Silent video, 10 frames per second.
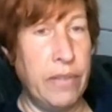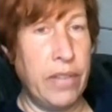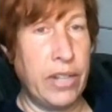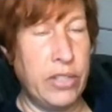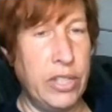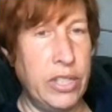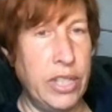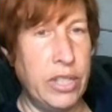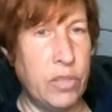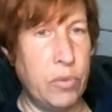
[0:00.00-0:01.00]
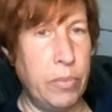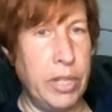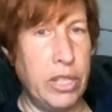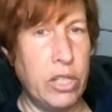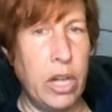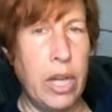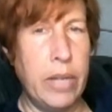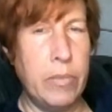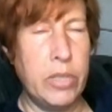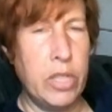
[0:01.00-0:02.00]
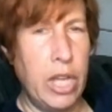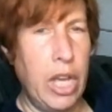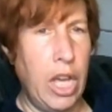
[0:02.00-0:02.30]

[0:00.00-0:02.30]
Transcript: I've actually seen this one many times,